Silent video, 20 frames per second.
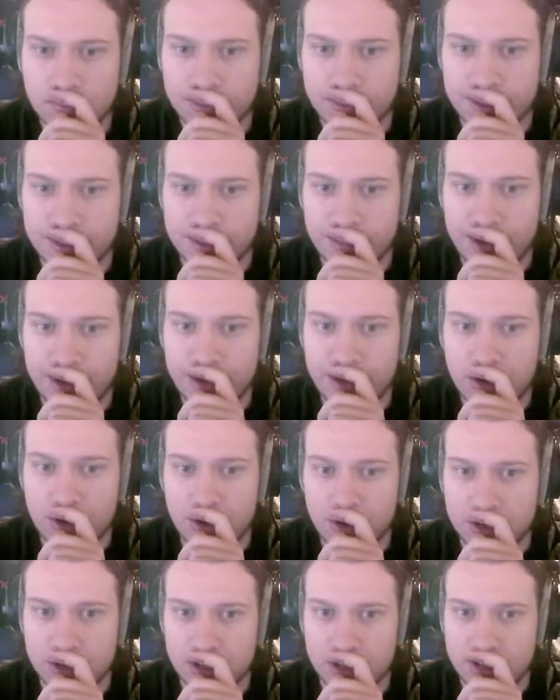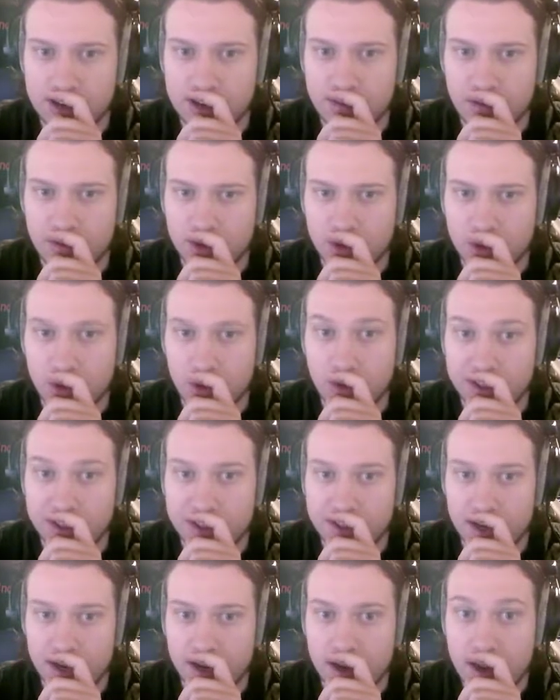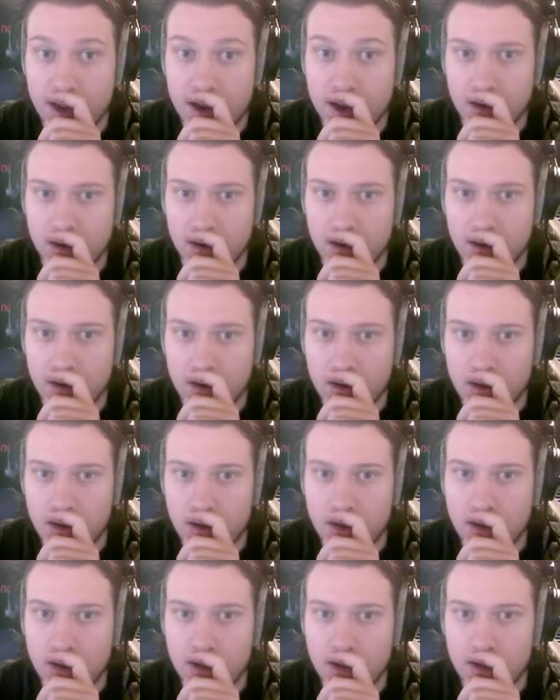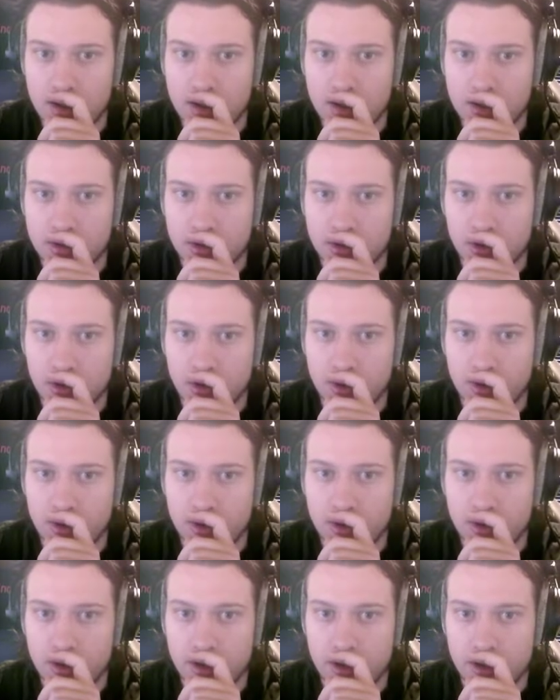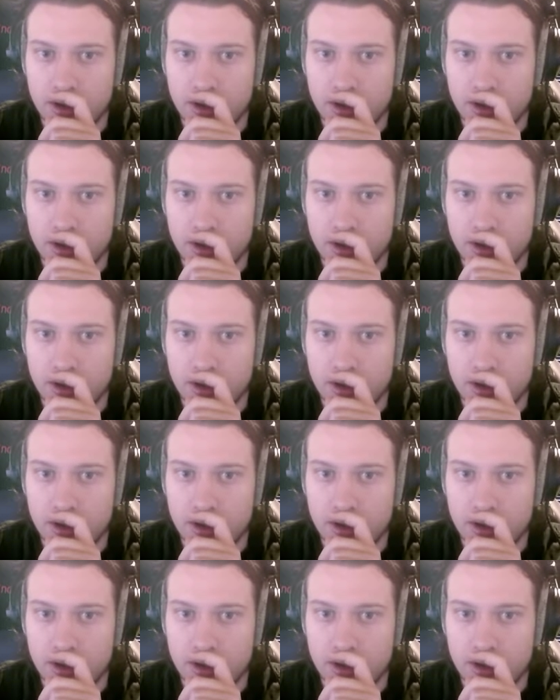splitting cost is only set here. So yeah,